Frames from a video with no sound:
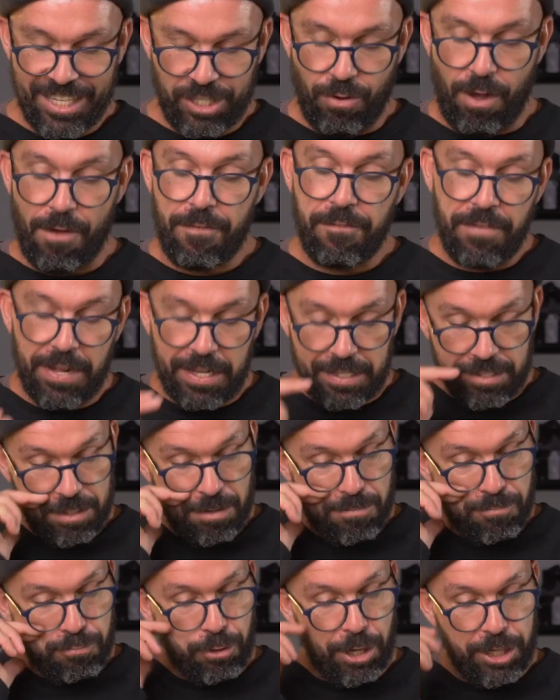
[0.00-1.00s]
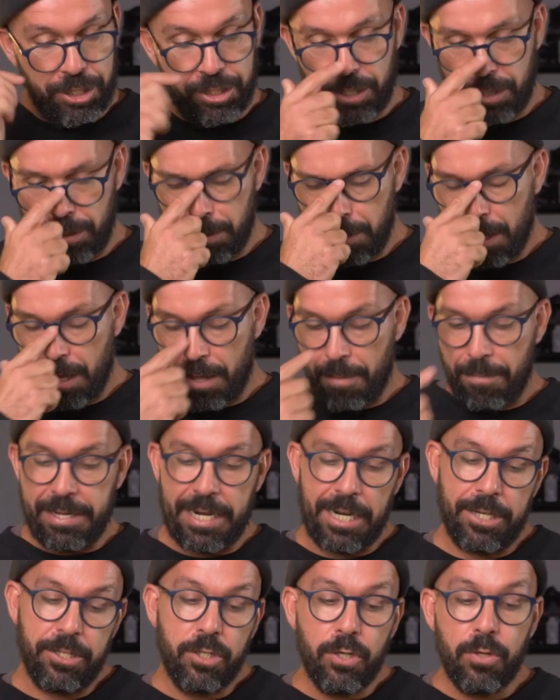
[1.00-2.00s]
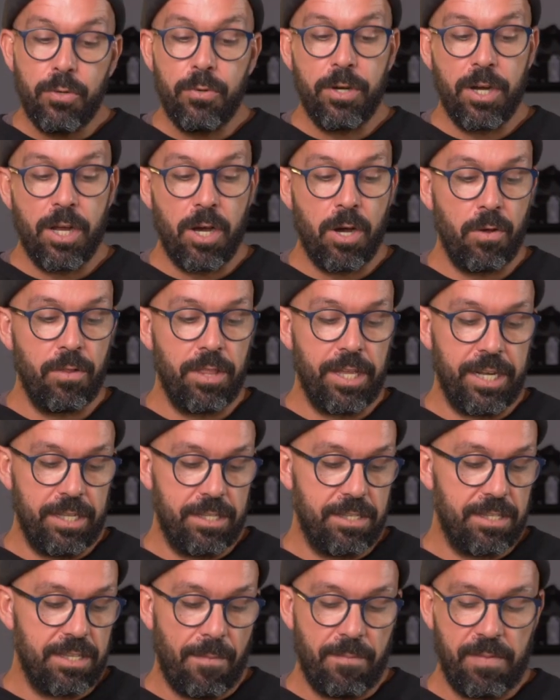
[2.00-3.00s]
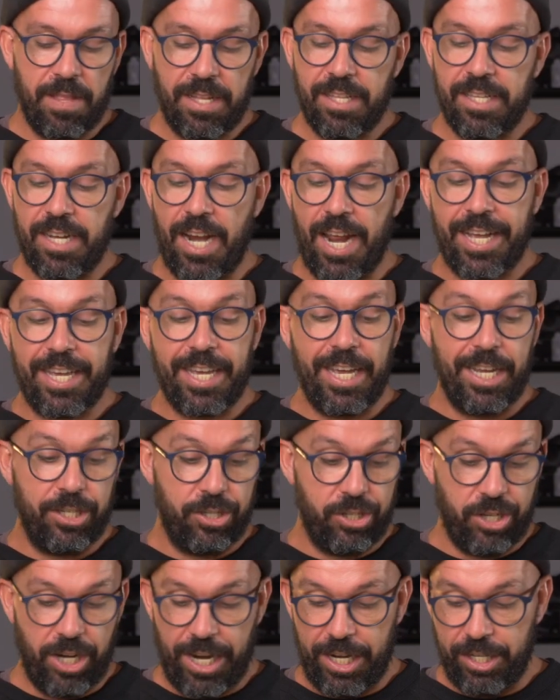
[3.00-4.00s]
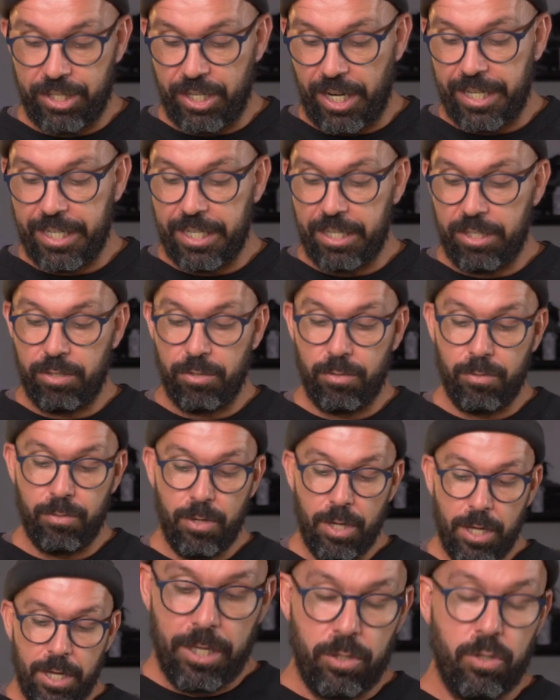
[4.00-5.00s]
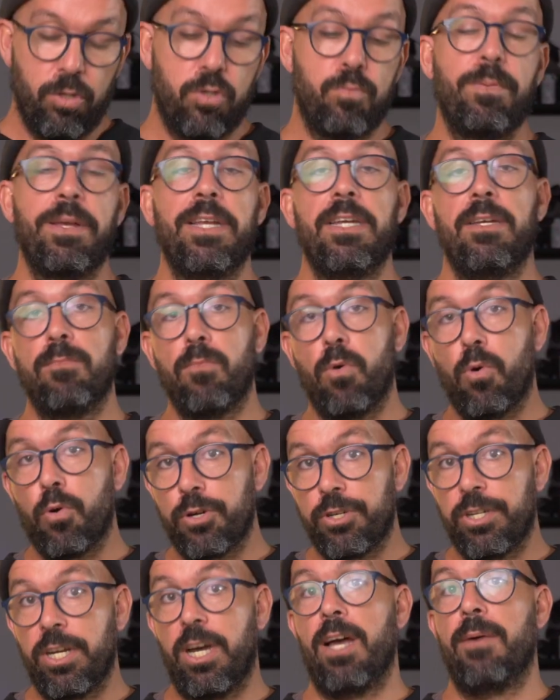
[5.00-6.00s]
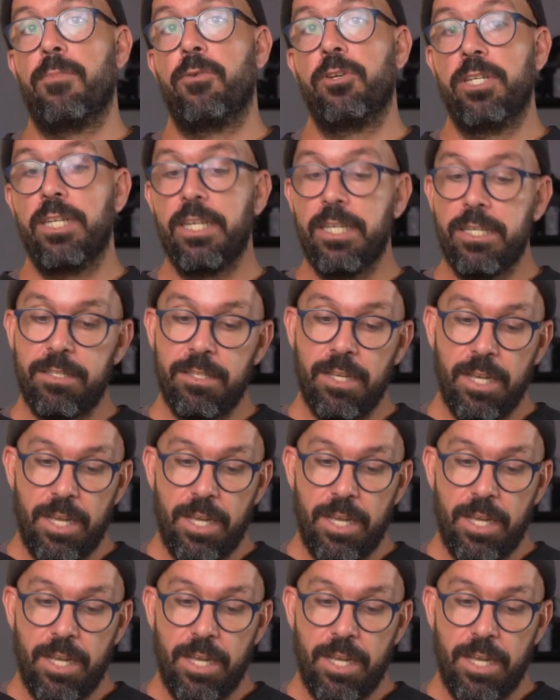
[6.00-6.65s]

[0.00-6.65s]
So I felt some pressure, but I do know that it's something that I can change. I need to spend more time on this,